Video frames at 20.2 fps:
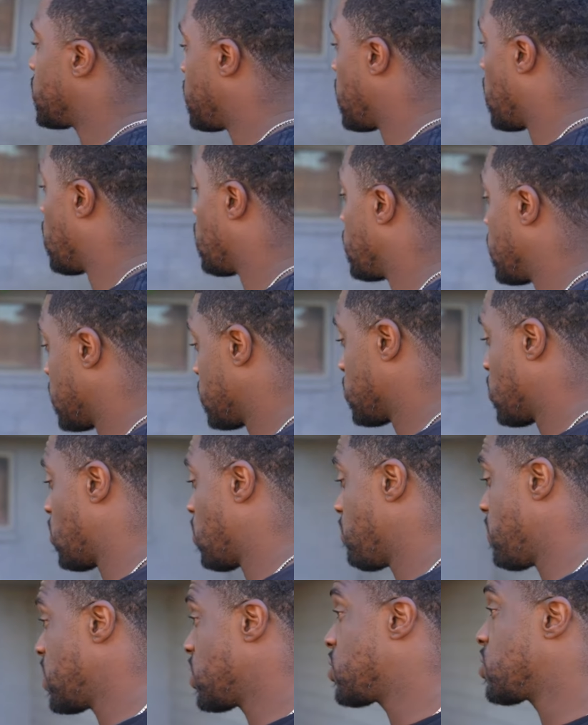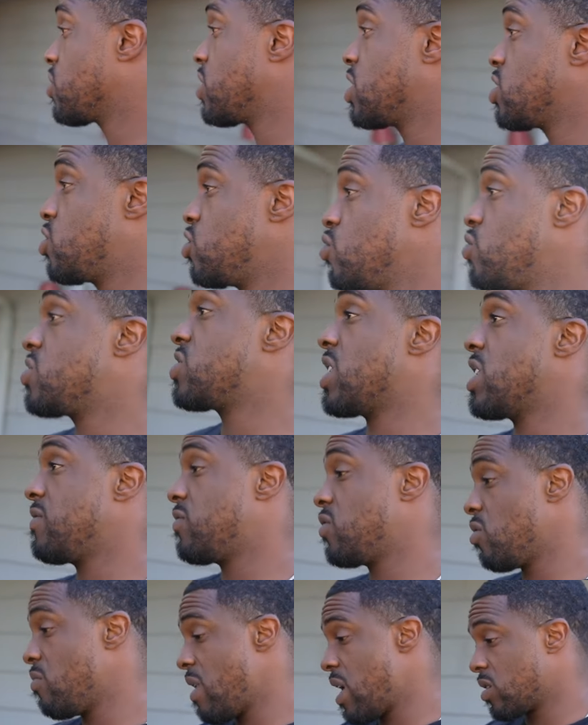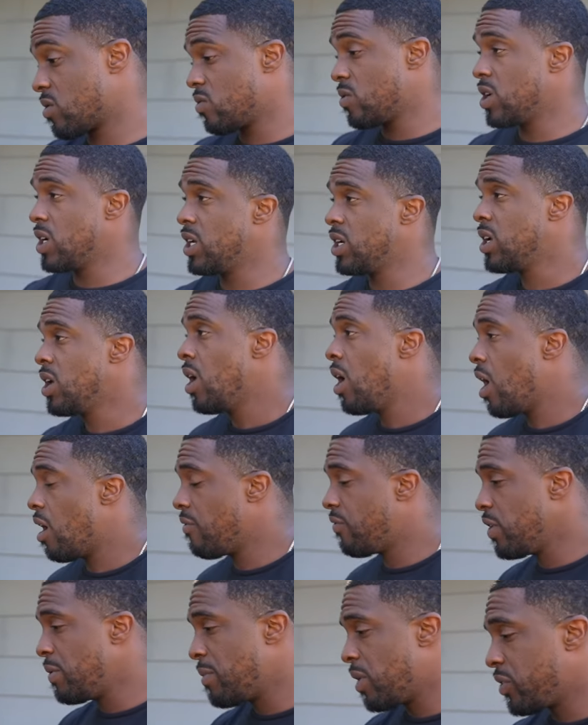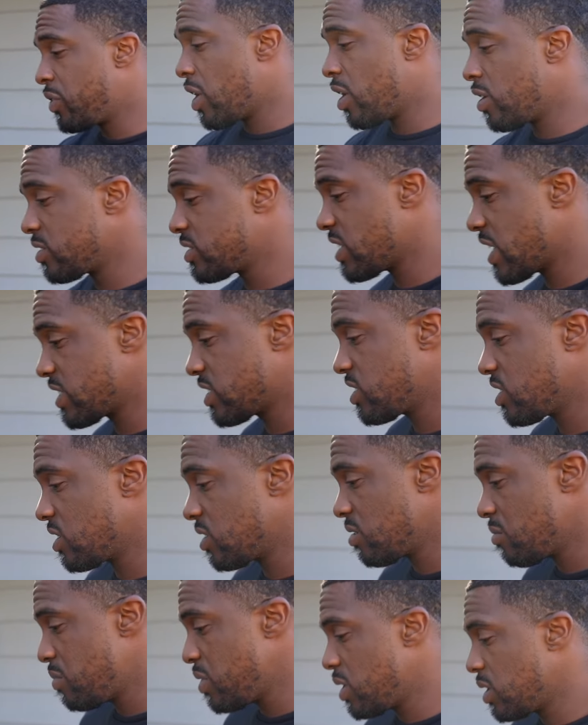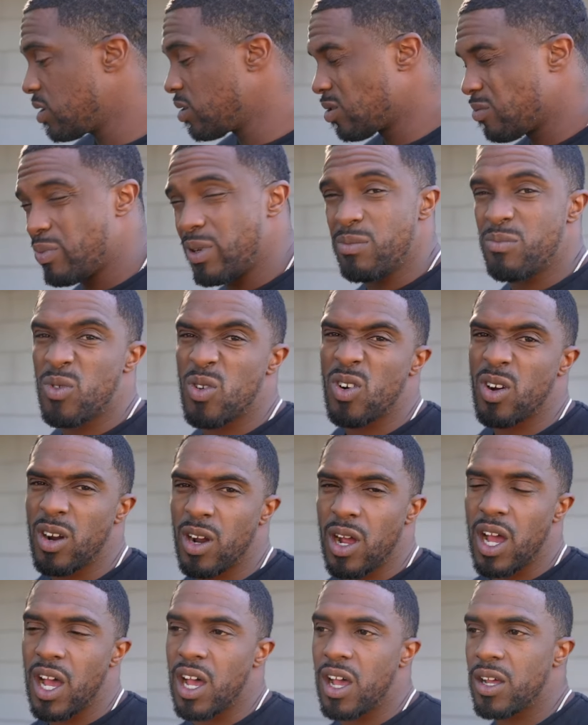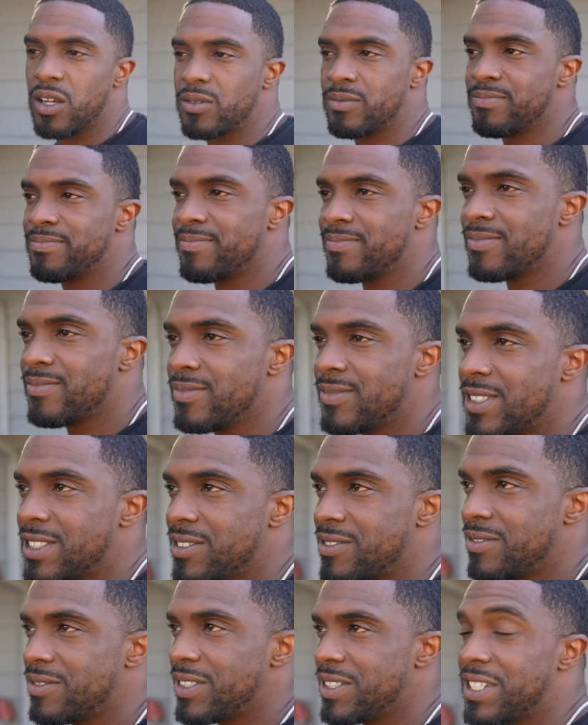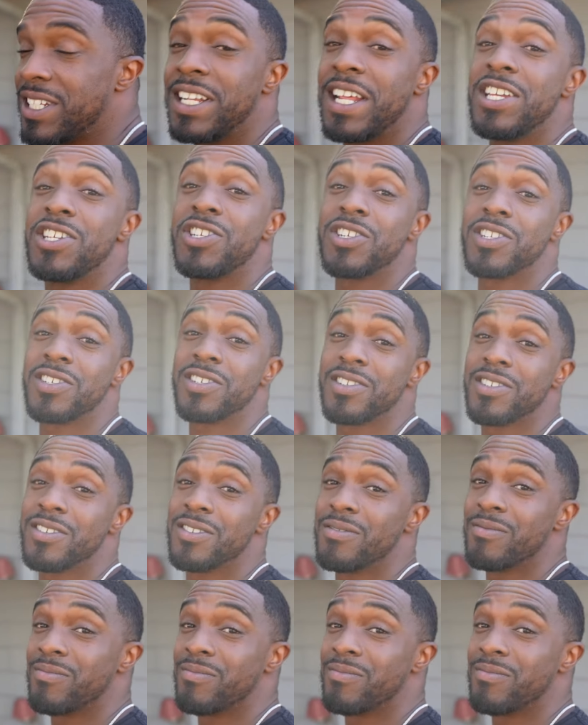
a dog that's gonna make sure that you're safe no matter what, a female dog is actually gonna be a little bit more tenacious.